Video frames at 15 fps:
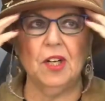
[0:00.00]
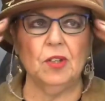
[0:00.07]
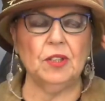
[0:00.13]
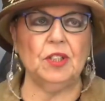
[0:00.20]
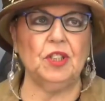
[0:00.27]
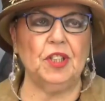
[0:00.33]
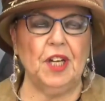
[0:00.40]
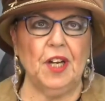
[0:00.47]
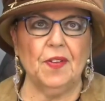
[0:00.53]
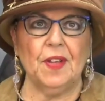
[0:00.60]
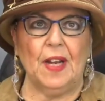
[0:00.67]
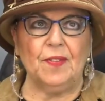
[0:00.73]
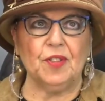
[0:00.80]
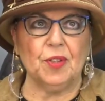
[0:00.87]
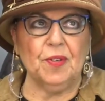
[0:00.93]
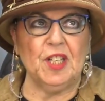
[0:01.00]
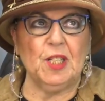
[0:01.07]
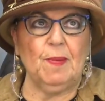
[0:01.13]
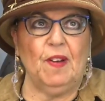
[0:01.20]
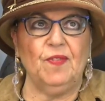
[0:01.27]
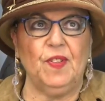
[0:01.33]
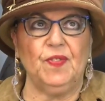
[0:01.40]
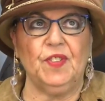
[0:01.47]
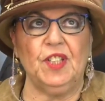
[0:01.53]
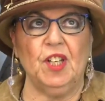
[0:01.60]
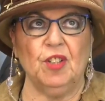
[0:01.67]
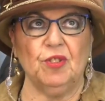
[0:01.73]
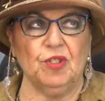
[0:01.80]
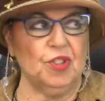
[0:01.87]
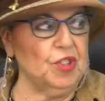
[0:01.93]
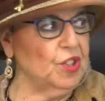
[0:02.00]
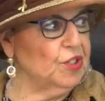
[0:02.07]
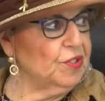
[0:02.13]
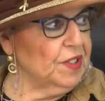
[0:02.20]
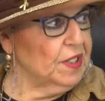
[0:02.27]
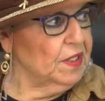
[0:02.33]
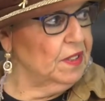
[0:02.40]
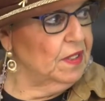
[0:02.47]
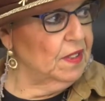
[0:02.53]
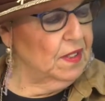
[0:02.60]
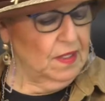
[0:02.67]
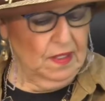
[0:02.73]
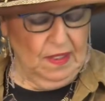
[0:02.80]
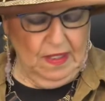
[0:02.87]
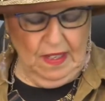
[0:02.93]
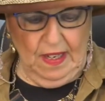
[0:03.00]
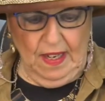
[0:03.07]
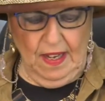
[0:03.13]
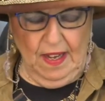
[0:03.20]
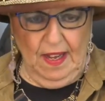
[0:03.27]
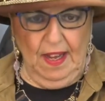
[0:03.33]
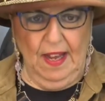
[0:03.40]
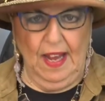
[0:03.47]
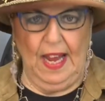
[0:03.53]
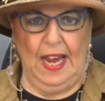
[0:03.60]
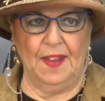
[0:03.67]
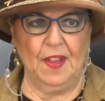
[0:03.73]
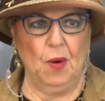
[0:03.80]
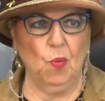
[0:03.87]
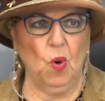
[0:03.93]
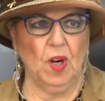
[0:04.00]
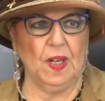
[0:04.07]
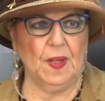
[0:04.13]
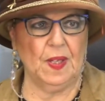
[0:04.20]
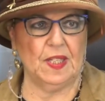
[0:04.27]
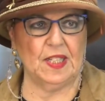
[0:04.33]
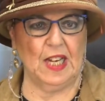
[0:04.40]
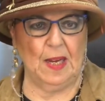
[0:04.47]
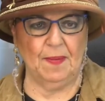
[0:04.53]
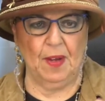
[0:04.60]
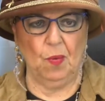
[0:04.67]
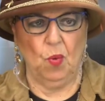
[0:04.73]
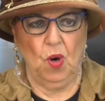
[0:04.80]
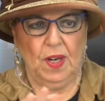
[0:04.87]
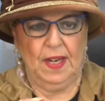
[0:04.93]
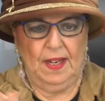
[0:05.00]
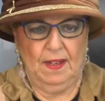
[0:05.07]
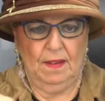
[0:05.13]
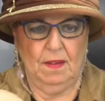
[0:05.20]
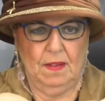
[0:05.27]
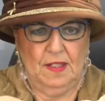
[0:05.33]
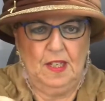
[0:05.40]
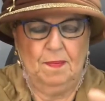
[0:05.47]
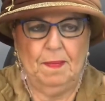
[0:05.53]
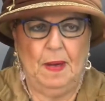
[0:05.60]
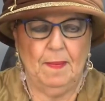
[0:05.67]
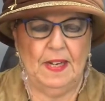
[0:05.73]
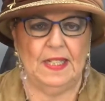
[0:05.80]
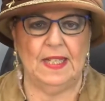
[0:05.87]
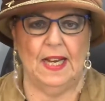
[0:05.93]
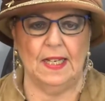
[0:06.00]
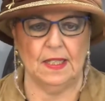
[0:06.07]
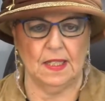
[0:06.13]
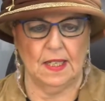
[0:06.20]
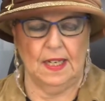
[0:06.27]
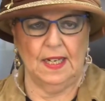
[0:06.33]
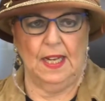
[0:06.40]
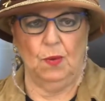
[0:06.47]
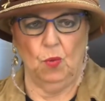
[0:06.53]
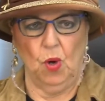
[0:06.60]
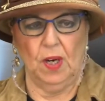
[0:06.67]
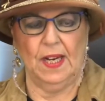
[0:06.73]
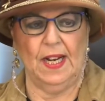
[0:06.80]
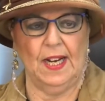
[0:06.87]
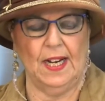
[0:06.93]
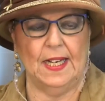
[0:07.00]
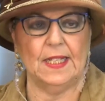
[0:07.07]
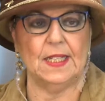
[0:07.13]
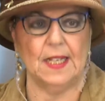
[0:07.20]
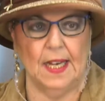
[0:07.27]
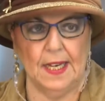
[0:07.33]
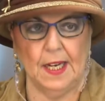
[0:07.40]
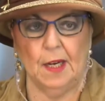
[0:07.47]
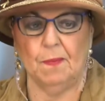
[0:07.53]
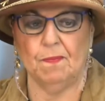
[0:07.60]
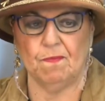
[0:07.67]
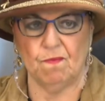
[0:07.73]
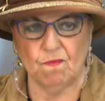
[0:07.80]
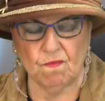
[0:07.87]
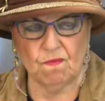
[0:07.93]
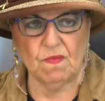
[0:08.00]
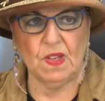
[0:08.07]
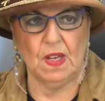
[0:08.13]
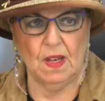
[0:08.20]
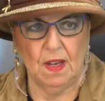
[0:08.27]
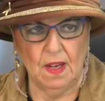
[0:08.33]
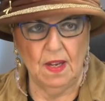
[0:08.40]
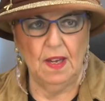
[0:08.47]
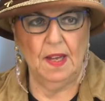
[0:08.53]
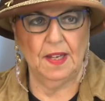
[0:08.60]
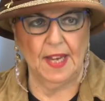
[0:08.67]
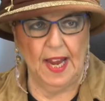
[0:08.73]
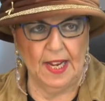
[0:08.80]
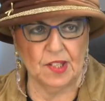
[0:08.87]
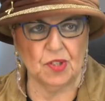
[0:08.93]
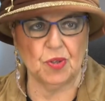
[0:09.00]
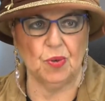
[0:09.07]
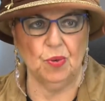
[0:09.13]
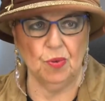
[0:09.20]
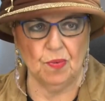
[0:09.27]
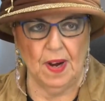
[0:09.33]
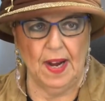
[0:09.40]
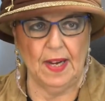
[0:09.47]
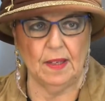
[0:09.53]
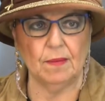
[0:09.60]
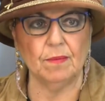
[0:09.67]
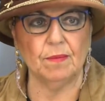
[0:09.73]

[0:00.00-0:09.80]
only share that I've screened about 1,500 children, and they walk in the same. They walk in, sit by my desk, and they walk in, and I say, "You hate school, right?"